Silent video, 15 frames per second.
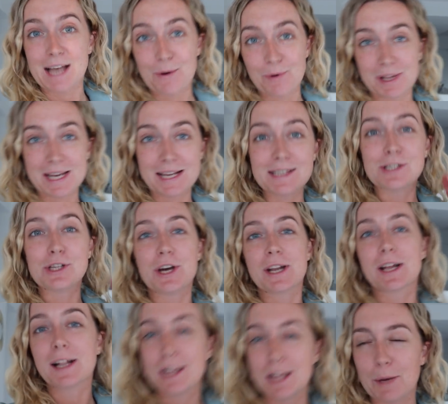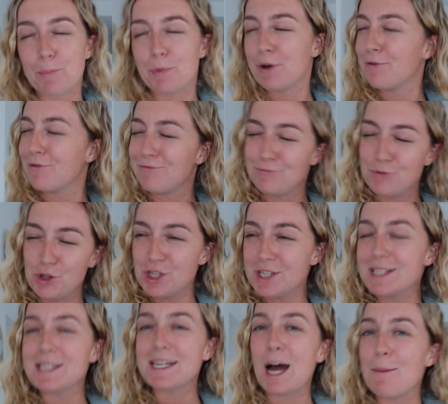I will insert a clip of
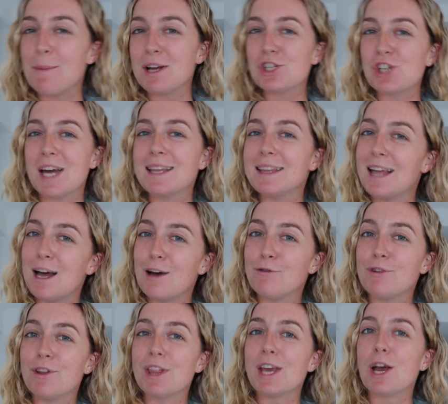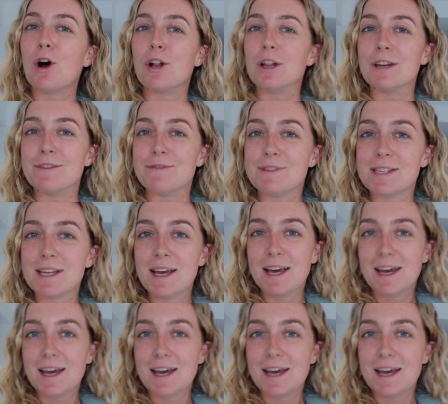just how much I loved the olives